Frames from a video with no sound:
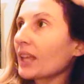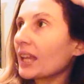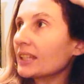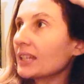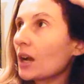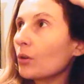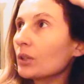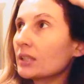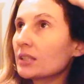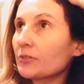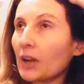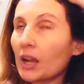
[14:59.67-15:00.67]
and now
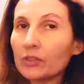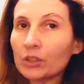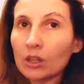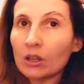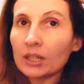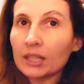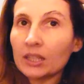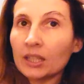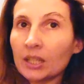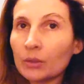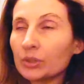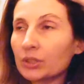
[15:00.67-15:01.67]
it's five o'clock and
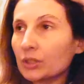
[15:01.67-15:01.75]
he was